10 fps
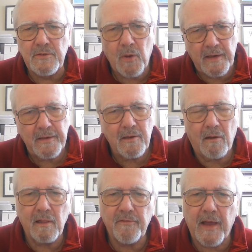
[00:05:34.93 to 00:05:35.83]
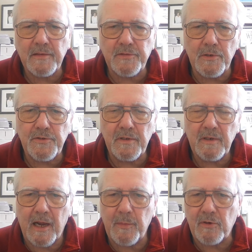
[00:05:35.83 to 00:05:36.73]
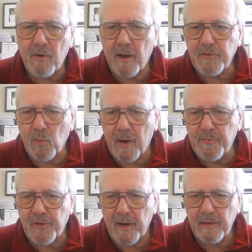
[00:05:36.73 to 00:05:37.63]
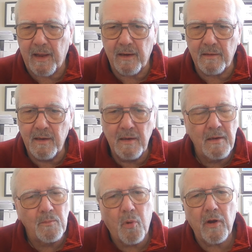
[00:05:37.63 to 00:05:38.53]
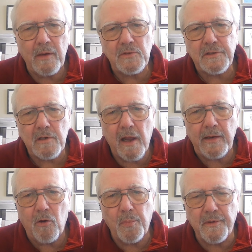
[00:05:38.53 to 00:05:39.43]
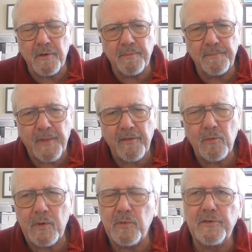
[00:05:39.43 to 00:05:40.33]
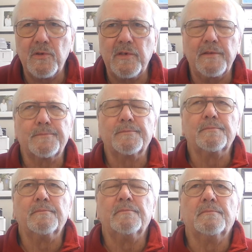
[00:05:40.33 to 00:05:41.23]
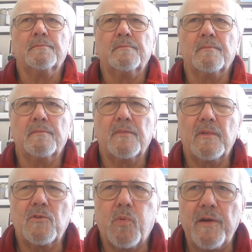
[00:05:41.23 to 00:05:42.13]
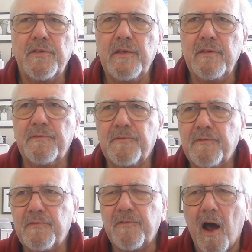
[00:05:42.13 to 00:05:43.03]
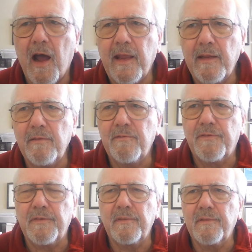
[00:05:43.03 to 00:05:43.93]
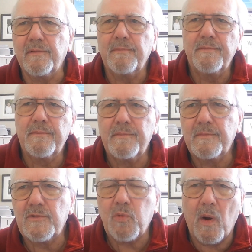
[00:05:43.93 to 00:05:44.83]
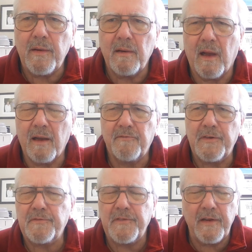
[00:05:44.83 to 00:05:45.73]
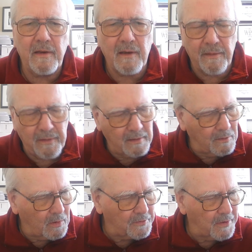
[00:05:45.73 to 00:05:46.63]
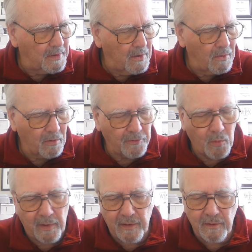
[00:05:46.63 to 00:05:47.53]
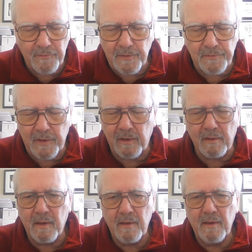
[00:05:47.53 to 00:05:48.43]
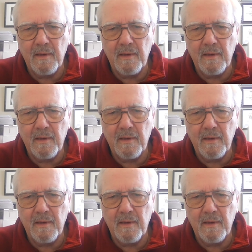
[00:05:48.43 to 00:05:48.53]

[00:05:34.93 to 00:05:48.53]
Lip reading: So I did all of that searching, came across a website, and boy, it was an eye-opener. I think we were doing 25 and 15, I think it was, or 20 and 15.